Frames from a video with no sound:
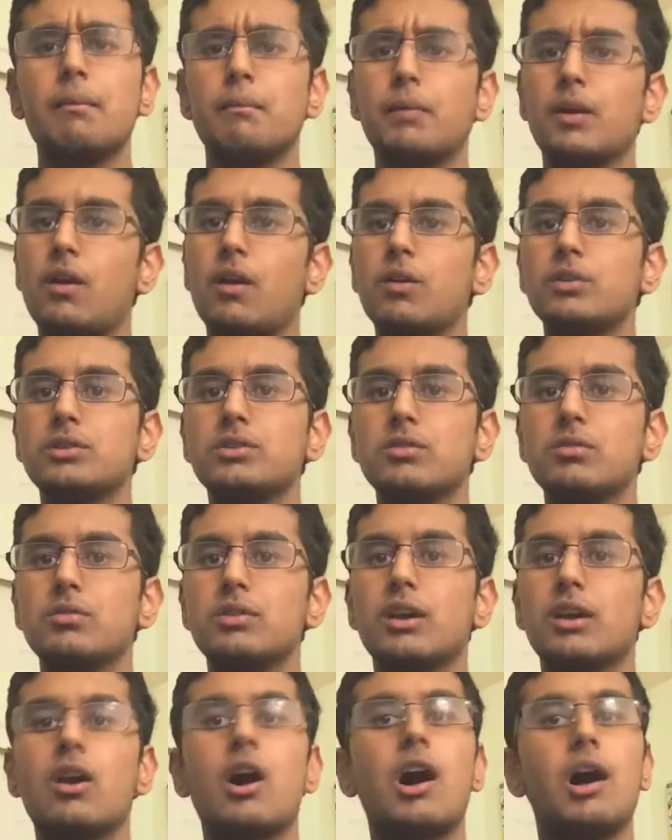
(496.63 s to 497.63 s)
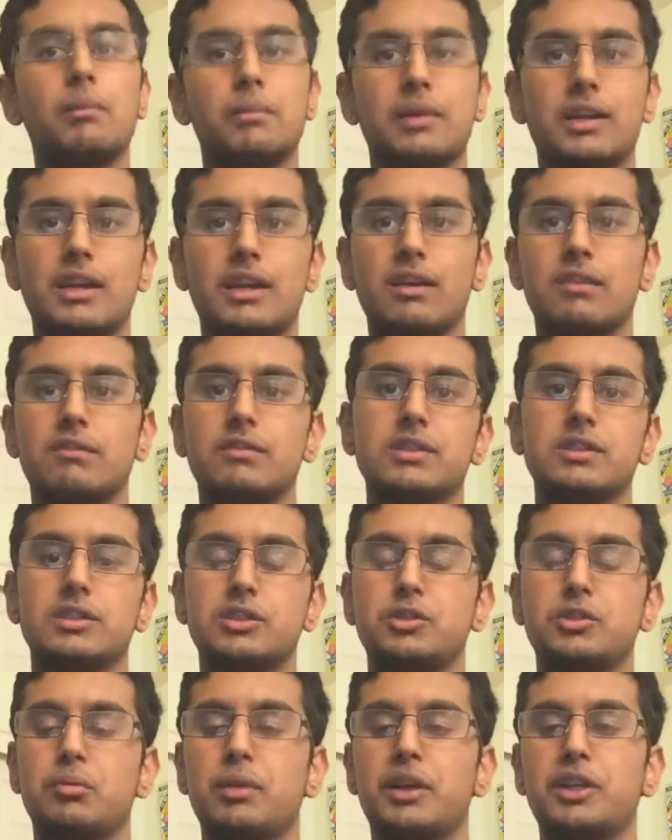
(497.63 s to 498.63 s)
but also the comedy of the
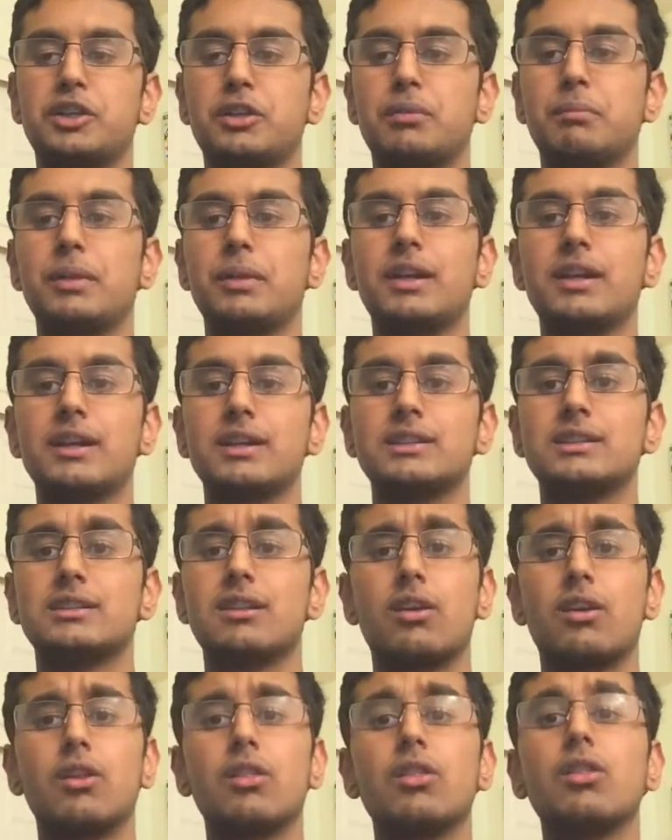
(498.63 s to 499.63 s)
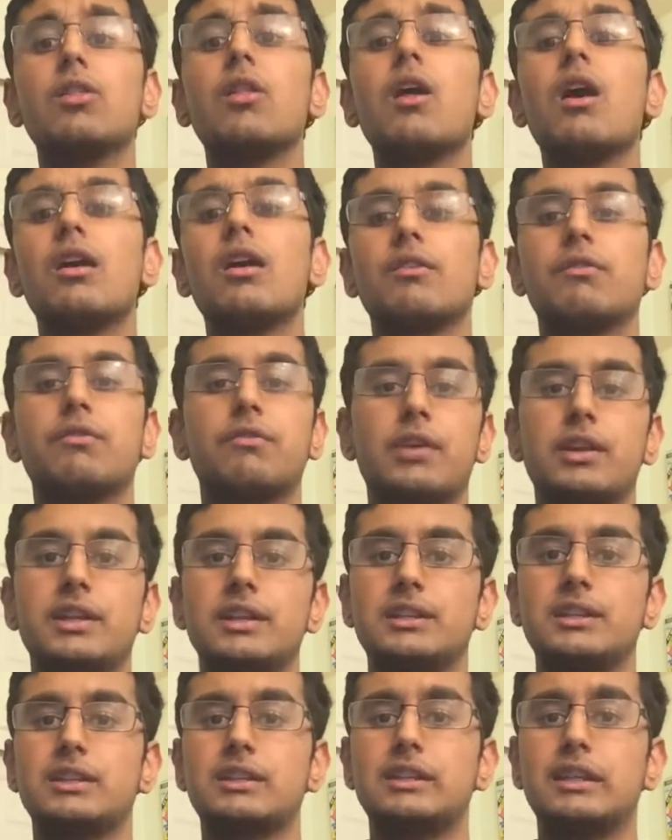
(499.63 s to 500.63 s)
situation, because there are a lot of
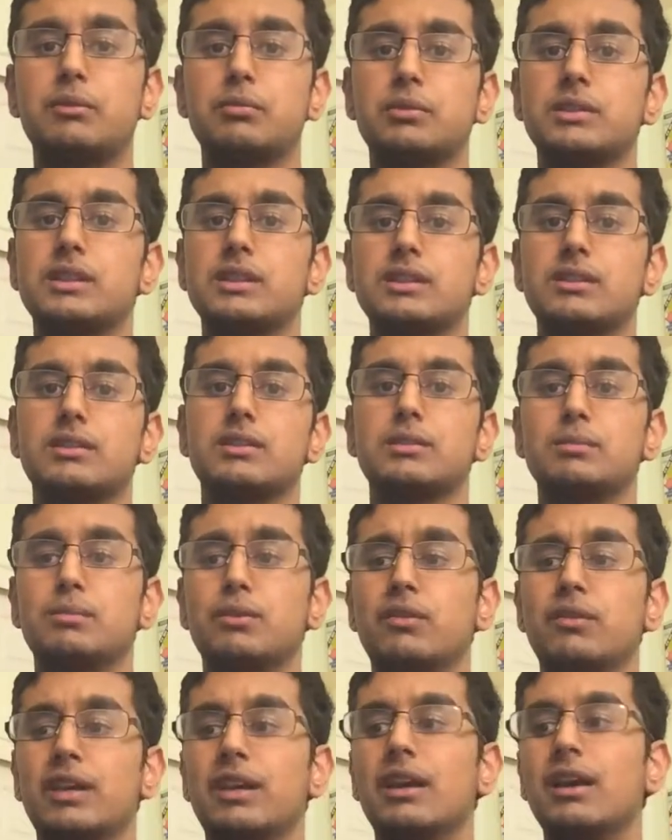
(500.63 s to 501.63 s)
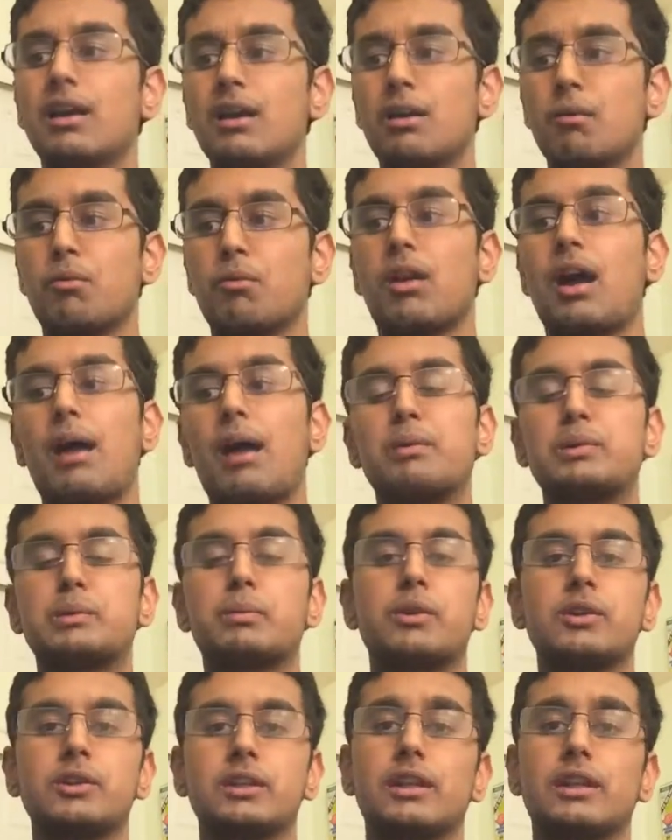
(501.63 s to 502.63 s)
funny sequences in this movie where I was
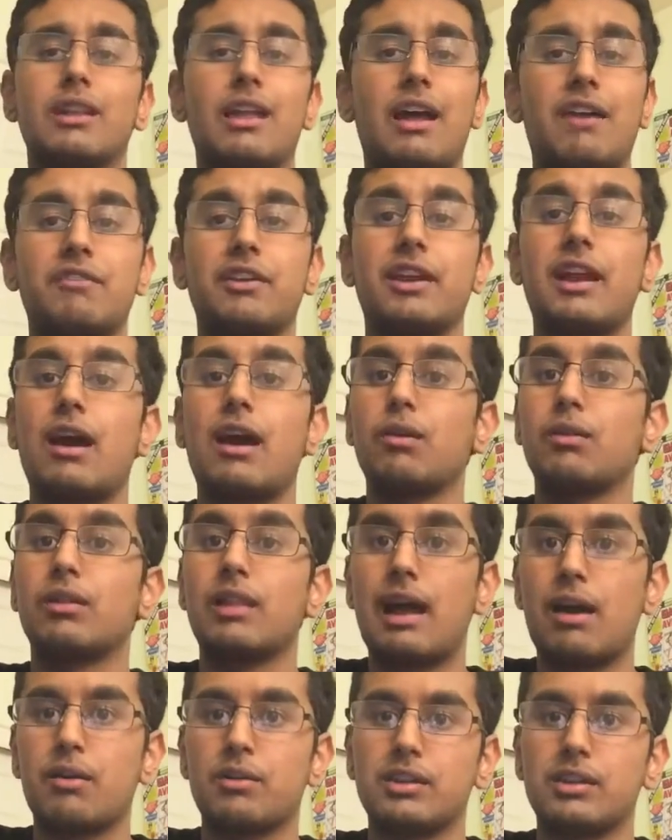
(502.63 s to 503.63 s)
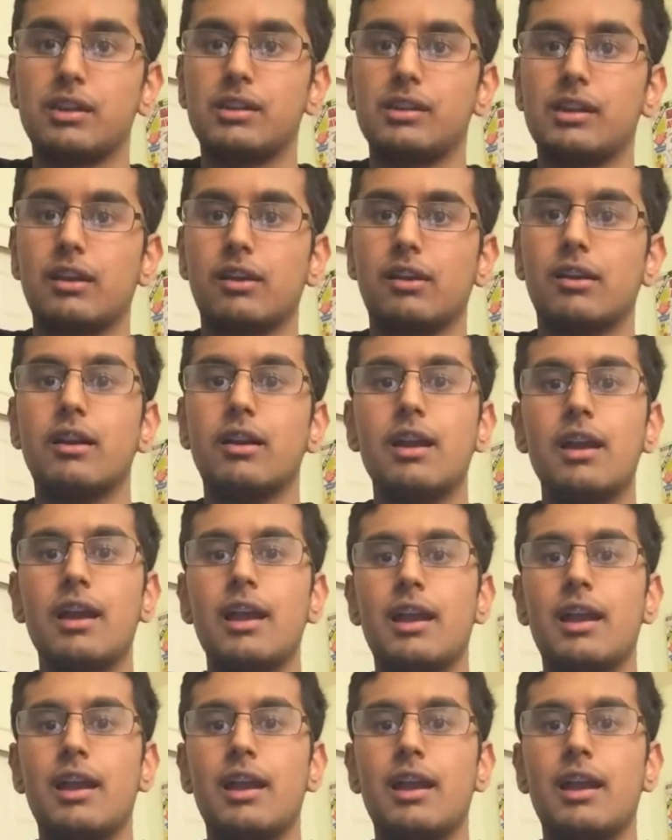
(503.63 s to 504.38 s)
personally laughing out loud in the theater.